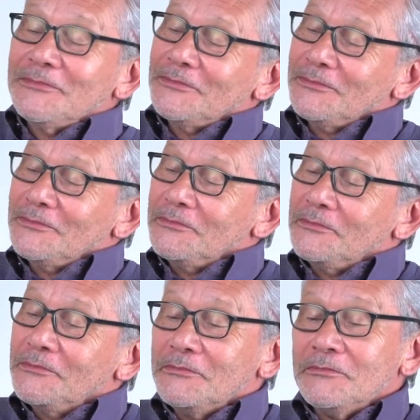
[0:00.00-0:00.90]

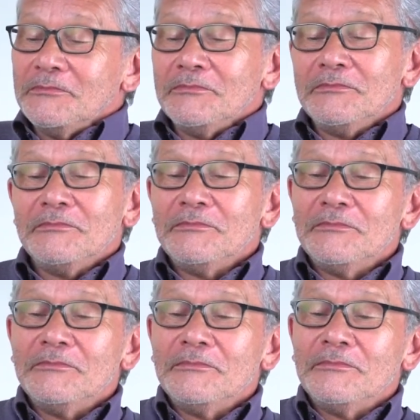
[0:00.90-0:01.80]

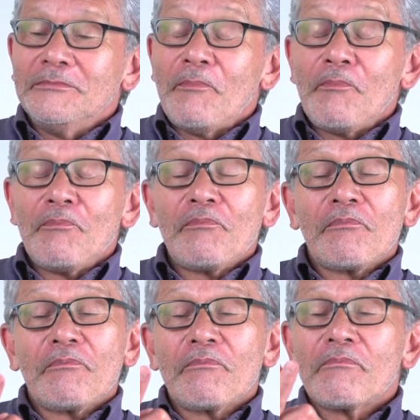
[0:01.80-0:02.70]

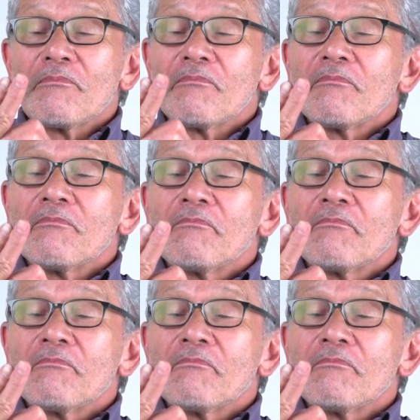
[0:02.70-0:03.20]
No one is speaking in this clip.